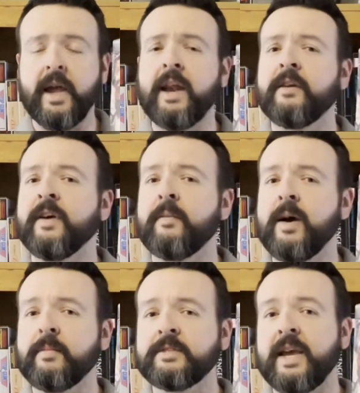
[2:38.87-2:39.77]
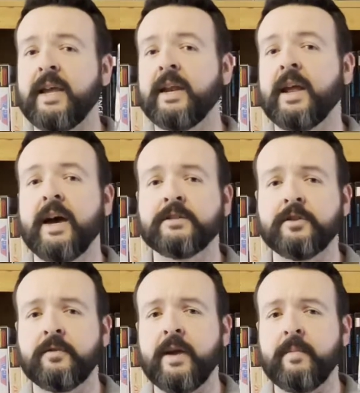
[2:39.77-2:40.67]
And if I'm not mistaken, guys,
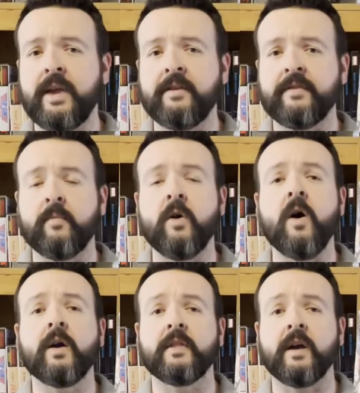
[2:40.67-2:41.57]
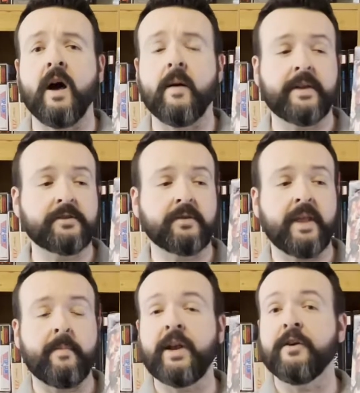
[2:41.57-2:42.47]
correct me if I'm wrong in the comments or
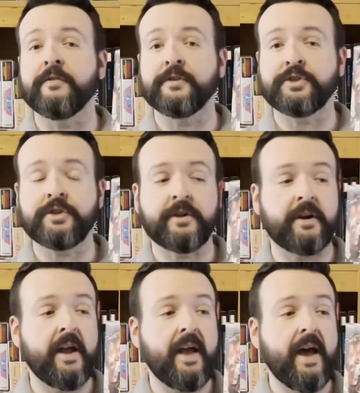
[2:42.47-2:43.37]
let me know for sure.